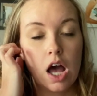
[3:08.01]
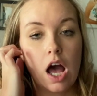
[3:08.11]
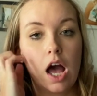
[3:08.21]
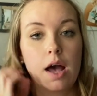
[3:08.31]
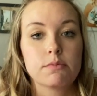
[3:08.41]

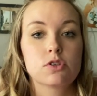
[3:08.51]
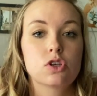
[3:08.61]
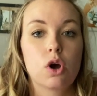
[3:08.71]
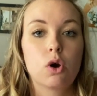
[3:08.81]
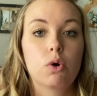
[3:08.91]
Um,
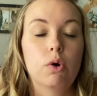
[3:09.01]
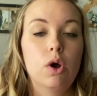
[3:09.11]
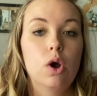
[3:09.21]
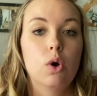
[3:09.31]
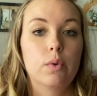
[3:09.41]
so
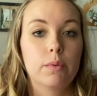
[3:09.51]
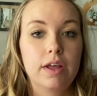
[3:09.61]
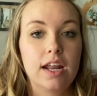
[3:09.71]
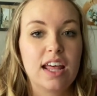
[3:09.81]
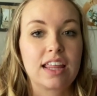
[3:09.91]
we
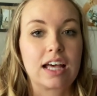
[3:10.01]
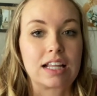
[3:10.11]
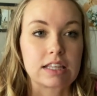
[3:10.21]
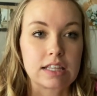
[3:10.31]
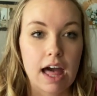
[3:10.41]
went in at like
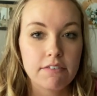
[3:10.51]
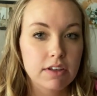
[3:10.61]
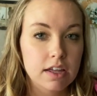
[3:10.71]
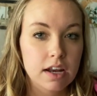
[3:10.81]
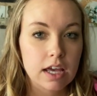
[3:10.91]

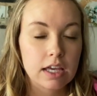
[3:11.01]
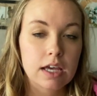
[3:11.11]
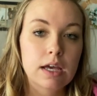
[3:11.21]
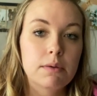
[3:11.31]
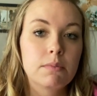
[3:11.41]
eleven a
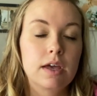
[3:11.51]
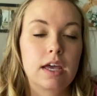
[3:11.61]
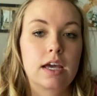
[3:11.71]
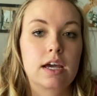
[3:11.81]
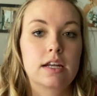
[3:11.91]
m
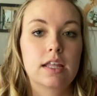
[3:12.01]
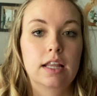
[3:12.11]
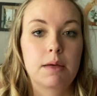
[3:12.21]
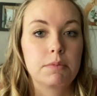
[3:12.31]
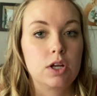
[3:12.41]
and
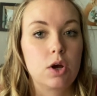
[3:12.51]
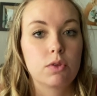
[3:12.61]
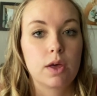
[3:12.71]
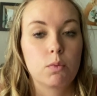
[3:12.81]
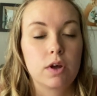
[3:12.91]
they let me know
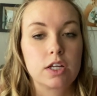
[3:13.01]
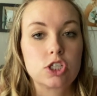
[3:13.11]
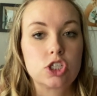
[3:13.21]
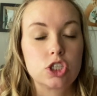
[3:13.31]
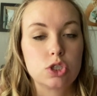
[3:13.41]
they
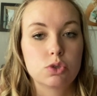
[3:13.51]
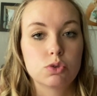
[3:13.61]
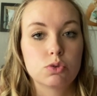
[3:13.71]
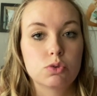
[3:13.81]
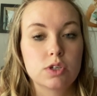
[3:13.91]
wanted
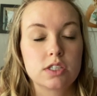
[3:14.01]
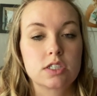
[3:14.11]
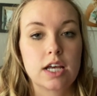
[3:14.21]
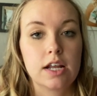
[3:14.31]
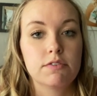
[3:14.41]
to,
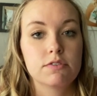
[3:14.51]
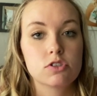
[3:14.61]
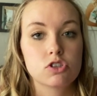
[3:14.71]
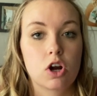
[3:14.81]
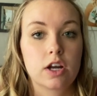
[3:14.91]
instead of
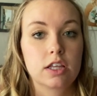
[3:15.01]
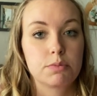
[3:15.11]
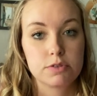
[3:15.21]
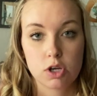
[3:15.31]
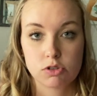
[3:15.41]
starting
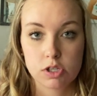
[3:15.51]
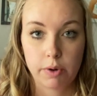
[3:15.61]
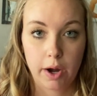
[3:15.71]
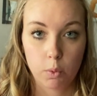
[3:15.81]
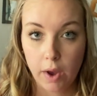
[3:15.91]
the Pitocin
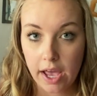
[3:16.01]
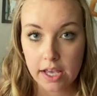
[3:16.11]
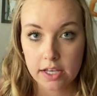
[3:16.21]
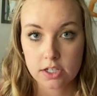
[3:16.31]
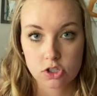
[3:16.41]
right
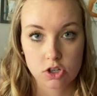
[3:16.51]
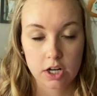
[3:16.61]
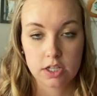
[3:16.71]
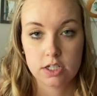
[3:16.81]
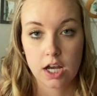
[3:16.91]
away and
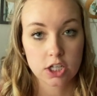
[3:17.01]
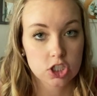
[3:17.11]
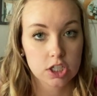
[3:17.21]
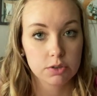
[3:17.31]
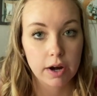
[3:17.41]
starting the
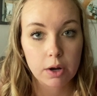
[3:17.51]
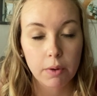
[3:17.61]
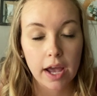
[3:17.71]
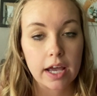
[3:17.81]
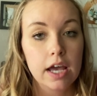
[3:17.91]
induction right
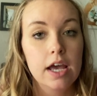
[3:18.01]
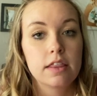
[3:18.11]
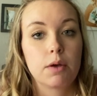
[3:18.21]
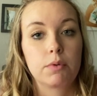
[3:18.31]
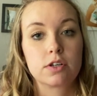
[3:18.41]
away,
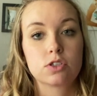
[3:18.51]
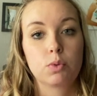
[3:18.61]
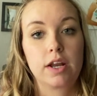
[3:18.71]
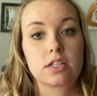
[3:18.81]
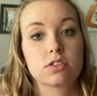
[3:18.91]
they wanted to
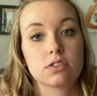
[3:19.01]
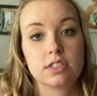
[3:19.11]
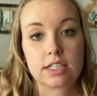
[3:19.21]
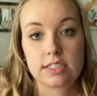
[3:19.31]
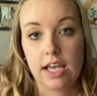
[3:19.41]
wait until
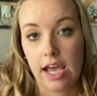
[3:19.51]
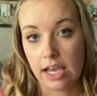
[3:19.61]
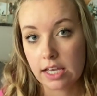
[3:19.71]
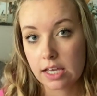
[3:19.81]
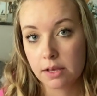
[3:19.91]
six to
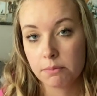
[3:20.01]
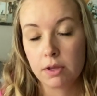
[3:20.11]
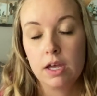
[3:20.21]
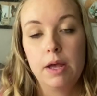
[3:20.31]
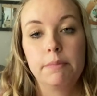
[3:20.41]
eight a
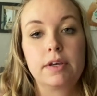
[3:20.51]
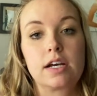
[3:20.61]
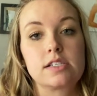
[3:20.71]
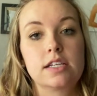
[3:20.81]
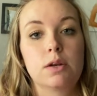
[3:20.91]
m
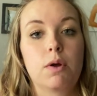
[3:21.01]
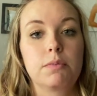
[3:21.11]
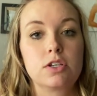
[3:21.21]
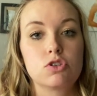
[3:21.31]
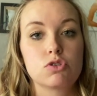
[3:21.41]
because they didn't want
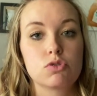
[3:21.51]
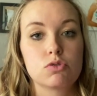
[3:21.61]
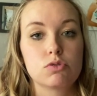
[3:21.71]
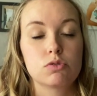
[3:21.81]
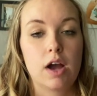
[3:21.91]
me
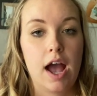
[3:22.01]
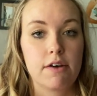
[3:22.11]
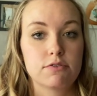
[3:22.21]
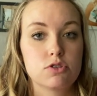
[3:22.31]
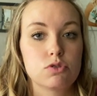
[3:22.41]
to
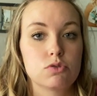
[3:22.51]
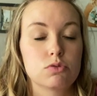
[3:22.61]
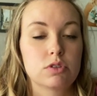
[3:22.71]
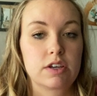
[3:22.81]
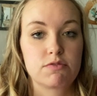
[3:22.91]
have
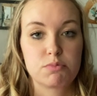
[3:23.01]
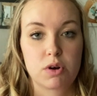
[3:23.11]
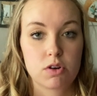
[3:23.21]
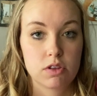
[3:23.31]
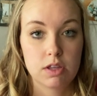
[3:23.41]
to give
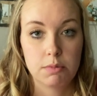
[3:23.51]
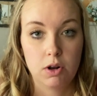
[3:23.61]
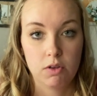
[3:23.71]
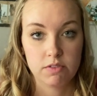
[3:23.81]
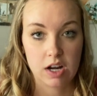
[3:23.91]
birth in the
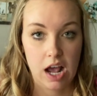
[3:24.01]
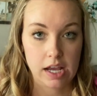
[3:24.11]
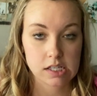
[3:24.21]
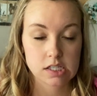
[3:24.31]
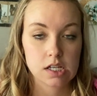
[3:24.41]
middle of the
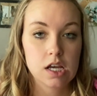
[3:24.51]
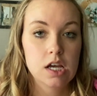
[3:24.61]
night.